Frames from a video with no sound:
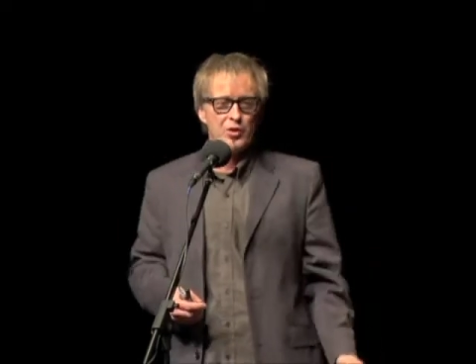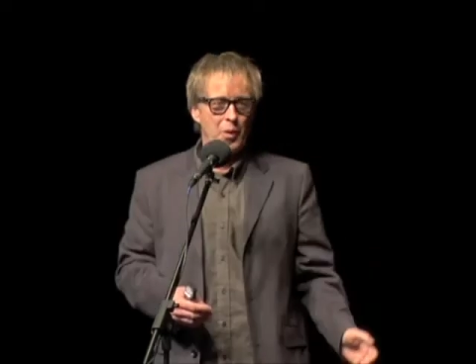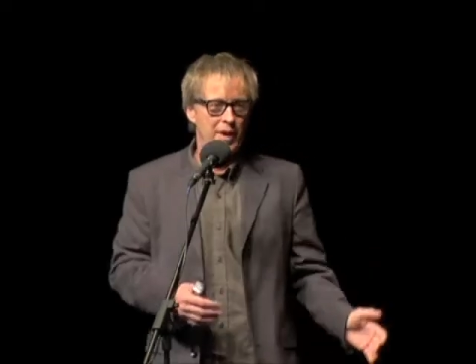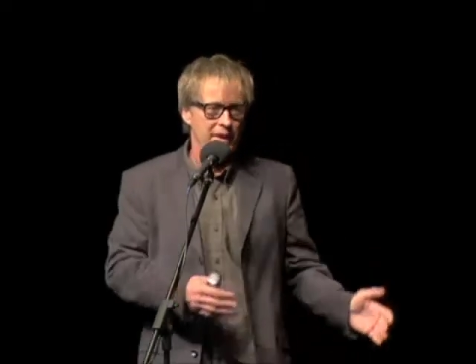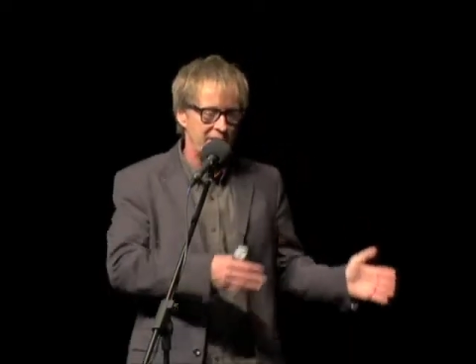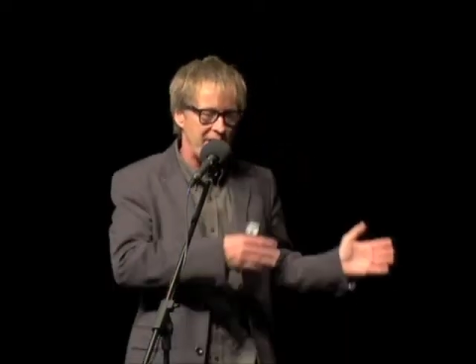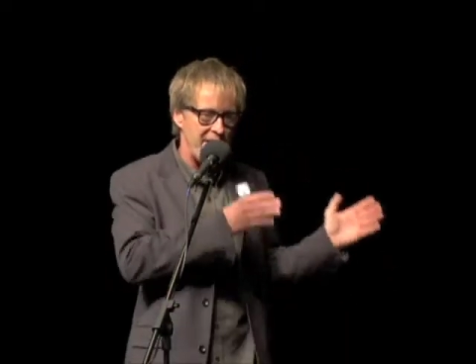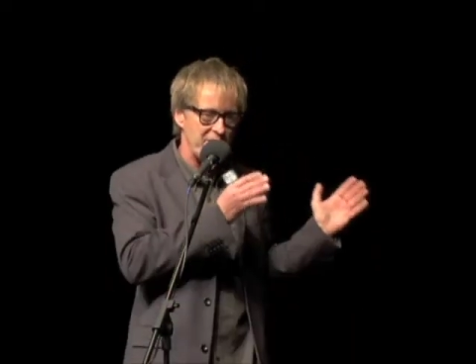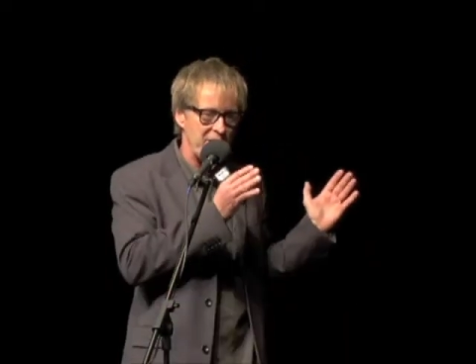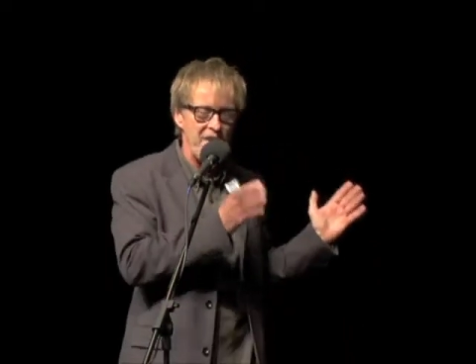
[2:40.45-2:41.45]
to where
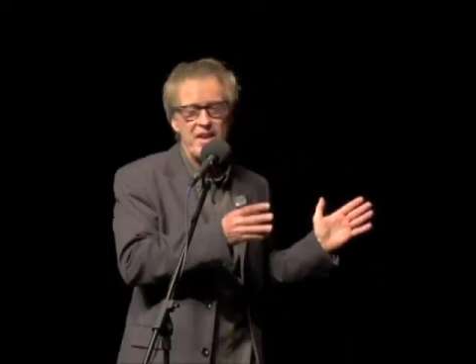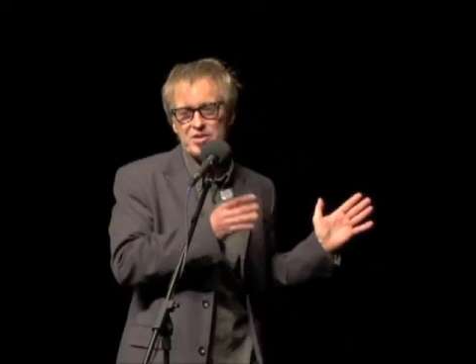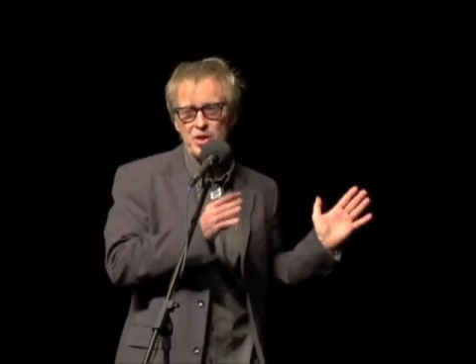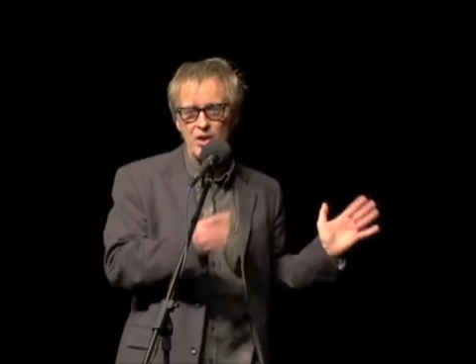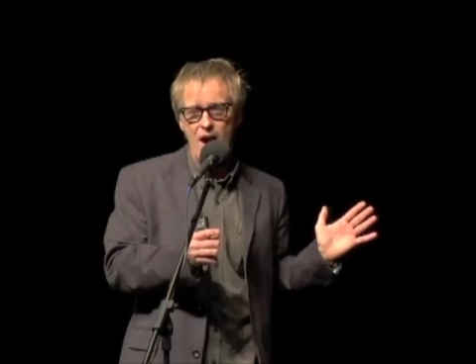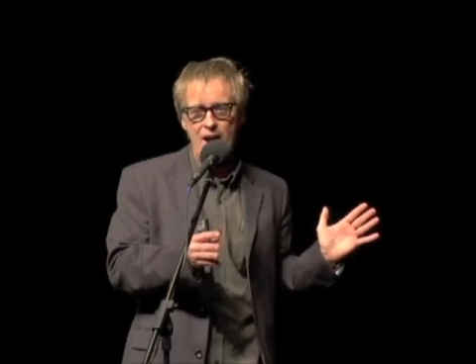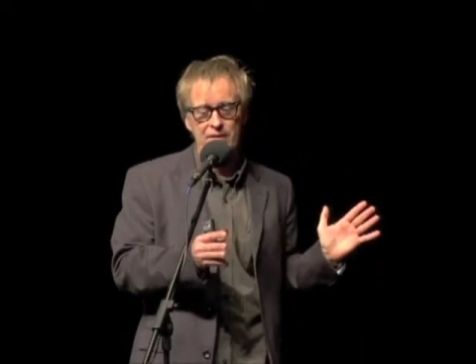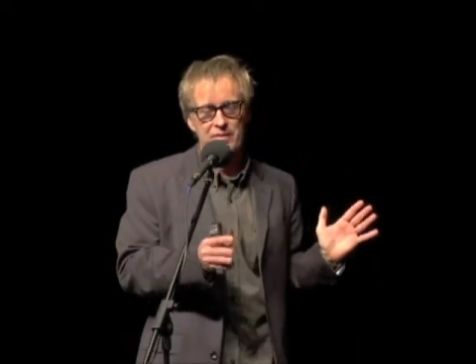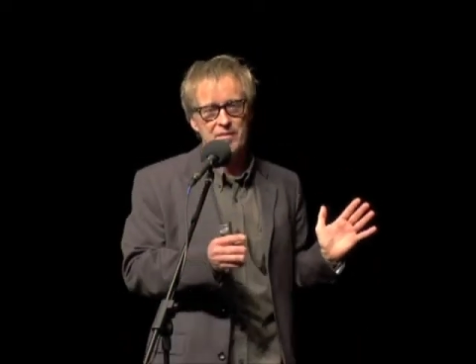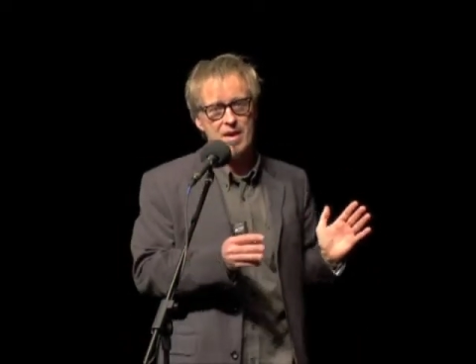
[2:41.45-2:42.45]
everything's
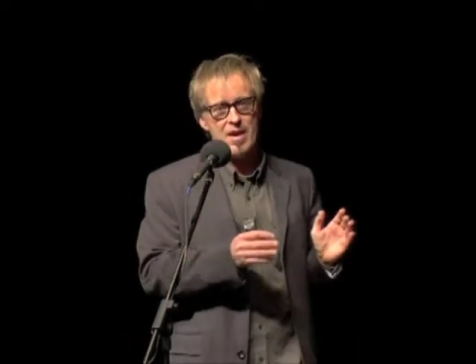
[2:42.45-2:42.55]
clocked